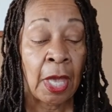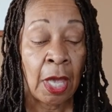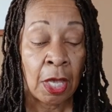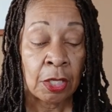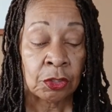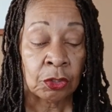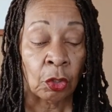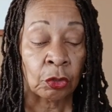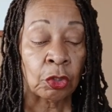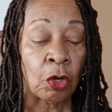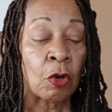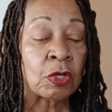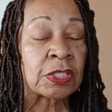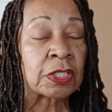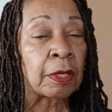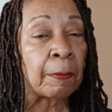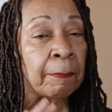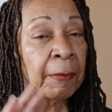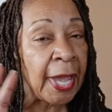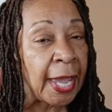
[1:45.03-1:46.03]
So those are
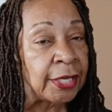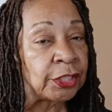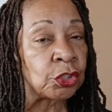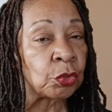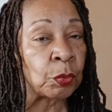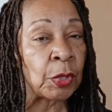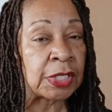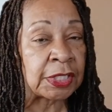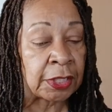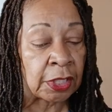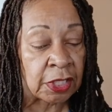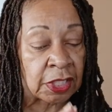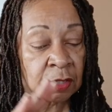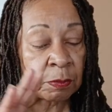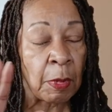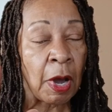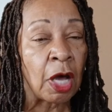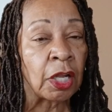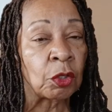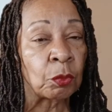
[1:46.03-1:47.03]
the major ones. There are
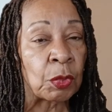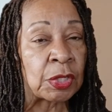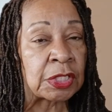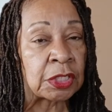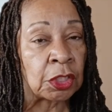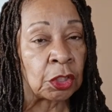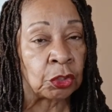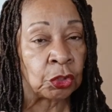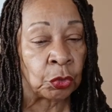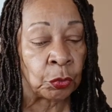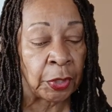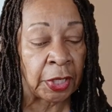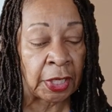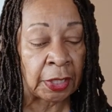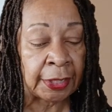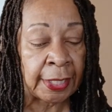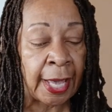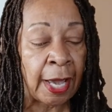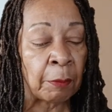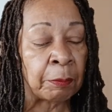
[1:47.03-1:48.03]
smaller ones that are doing it
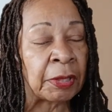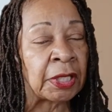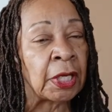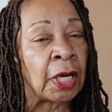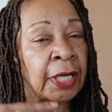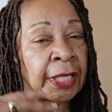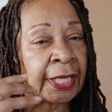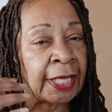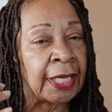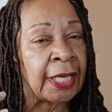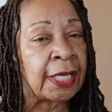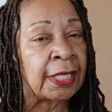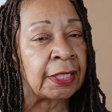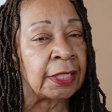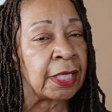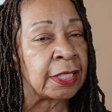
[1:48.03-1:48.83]
now, but again,